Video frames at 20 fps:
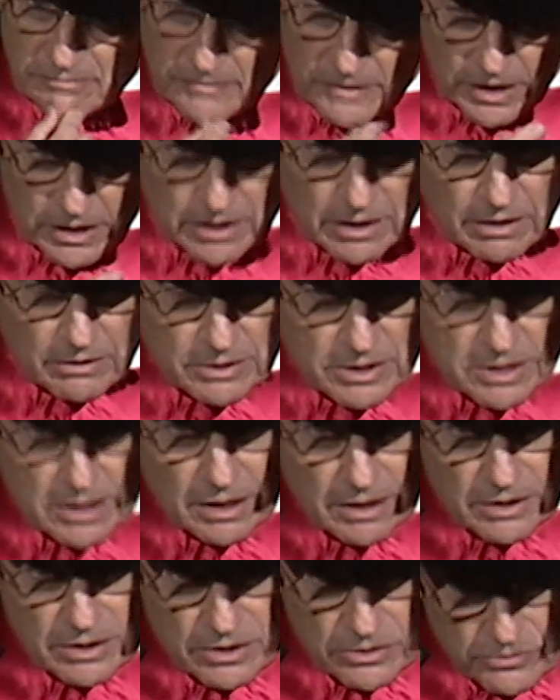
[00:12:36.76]
You know,
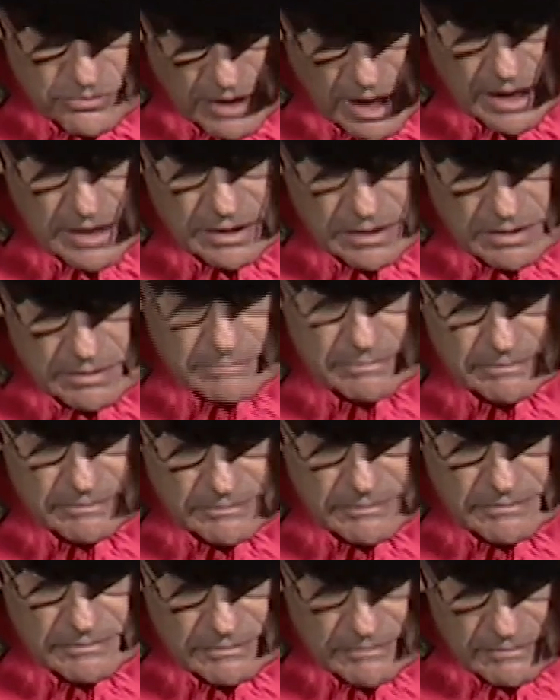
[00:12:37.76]
son, you're right.
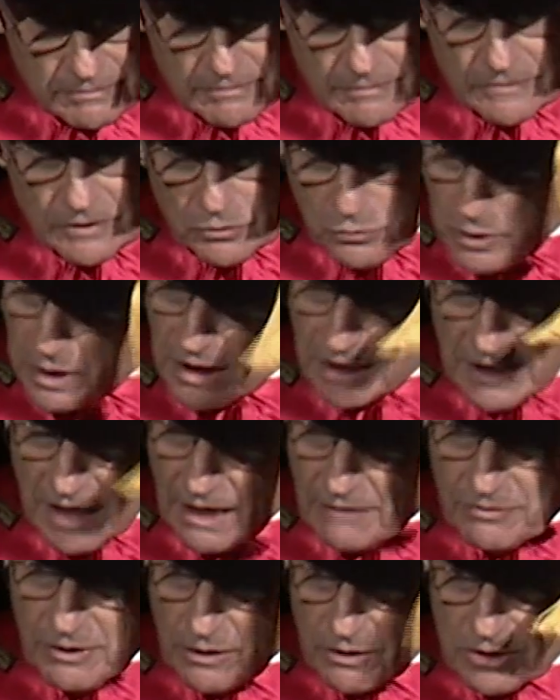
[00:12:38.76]
We didn't
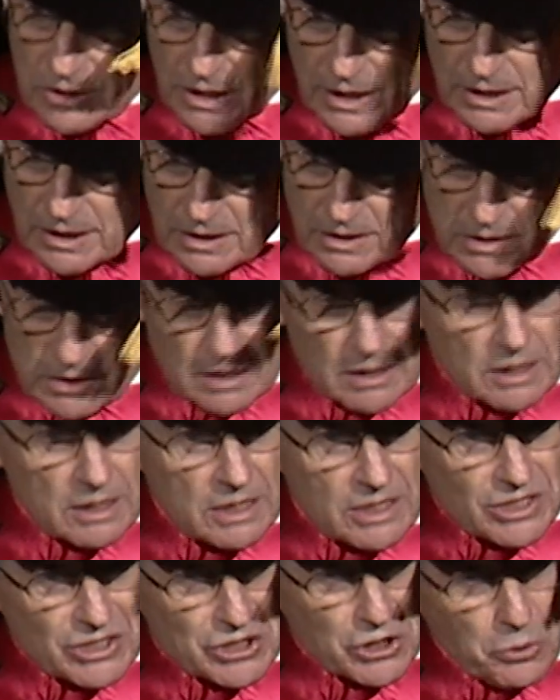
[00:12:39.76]
have those things.
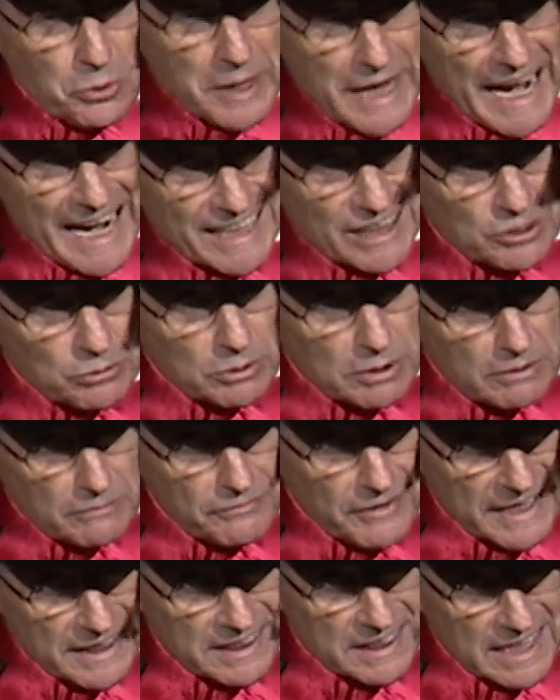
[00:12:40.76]
So we had to
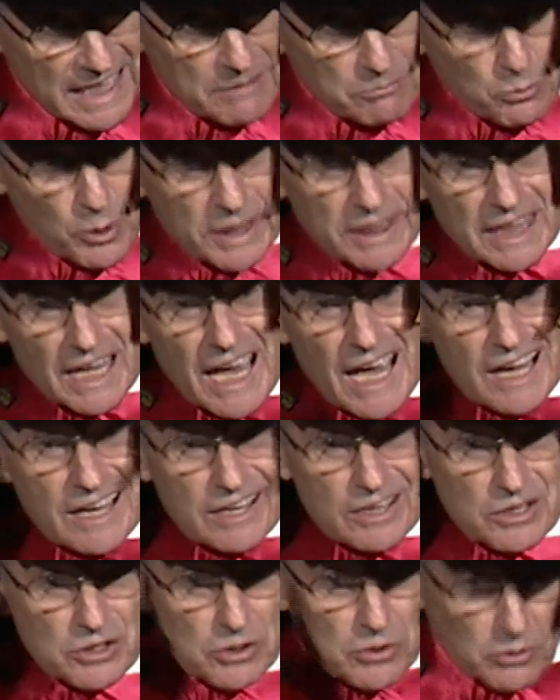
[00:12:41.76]
invent them. What the heck are
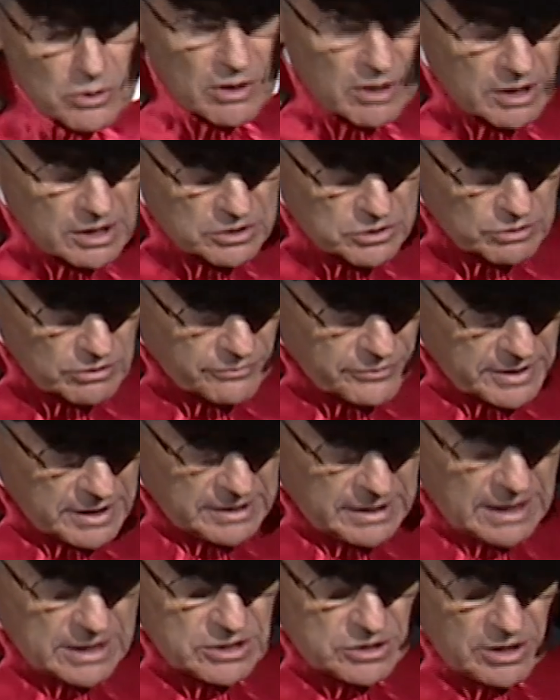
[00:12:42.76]
you going to do for the
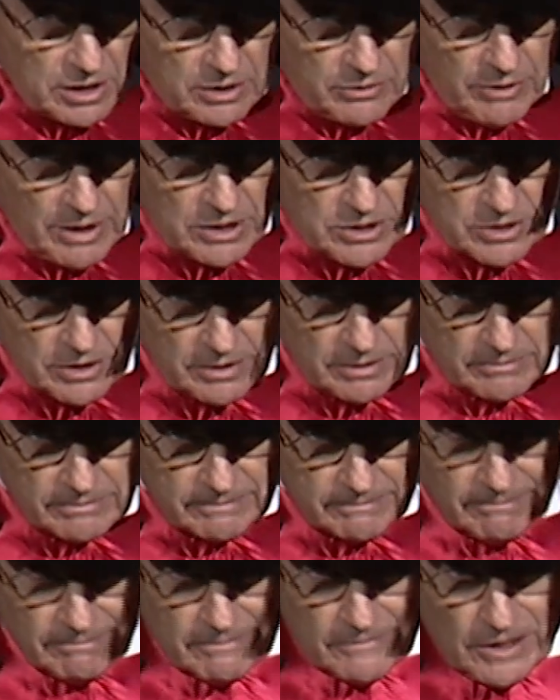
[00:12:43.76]
next generation?
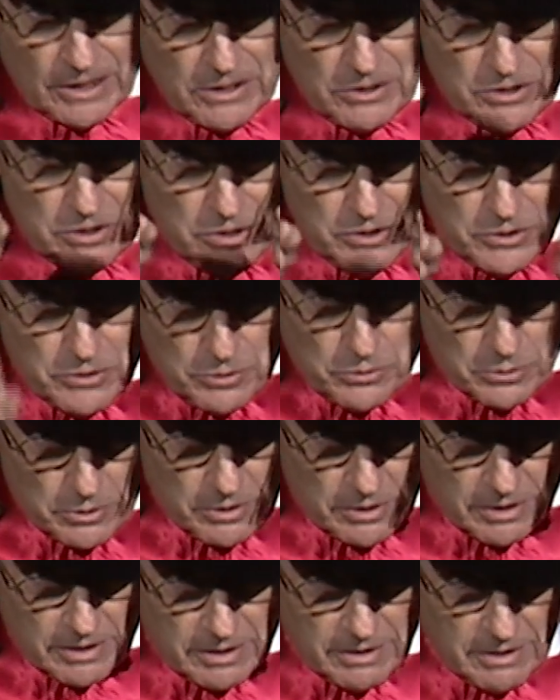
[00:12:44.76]

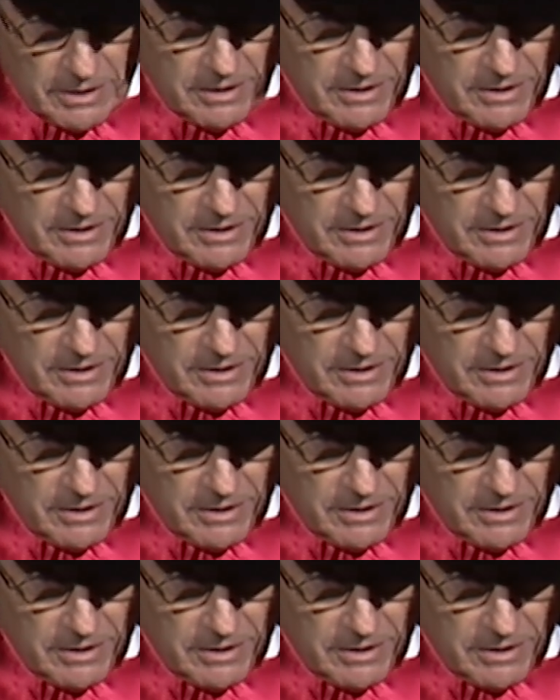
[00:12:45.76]
You.